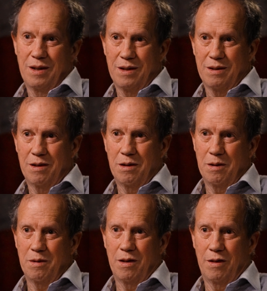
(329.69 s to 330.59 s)
Uh,
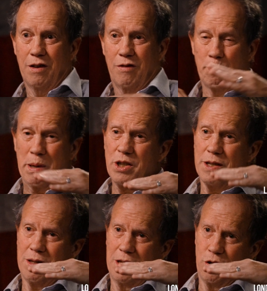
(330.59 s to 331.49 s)
right. The, the,
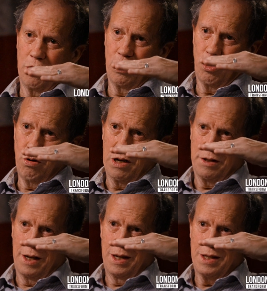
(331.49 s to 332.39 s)
because the, the two
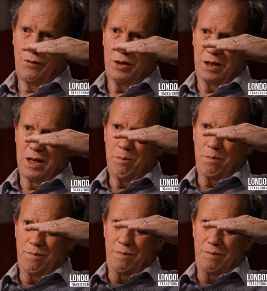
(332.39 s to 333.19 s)
sides have to keep